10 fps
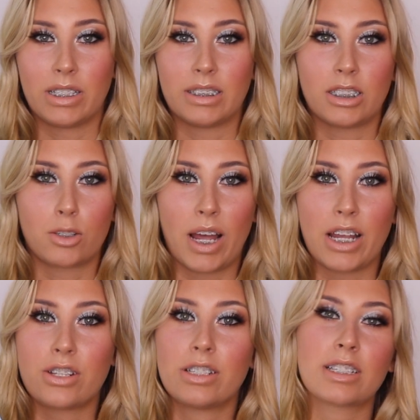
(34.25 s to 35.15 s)
in
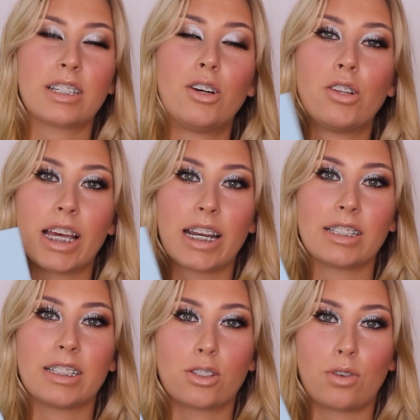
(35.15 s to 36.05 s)
situations and not letting
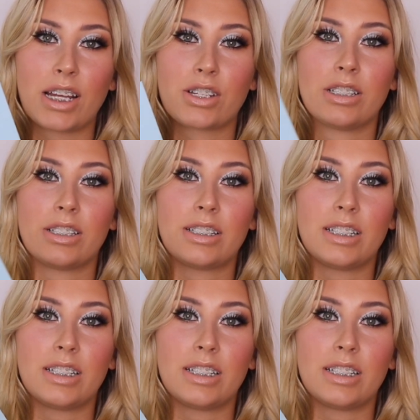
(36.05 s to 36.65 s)
situations